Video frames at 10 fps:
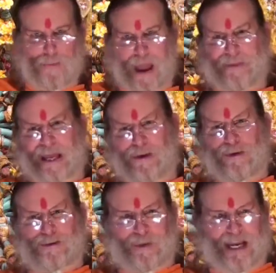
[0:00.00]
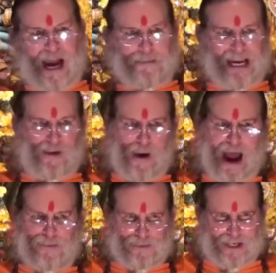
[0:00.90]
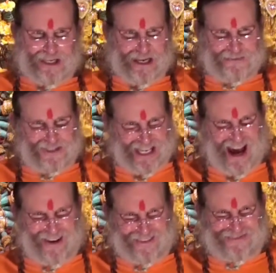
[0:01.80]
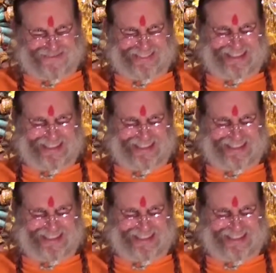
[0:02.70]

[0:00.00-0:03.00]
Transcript: maybe he was becoming grounded himself.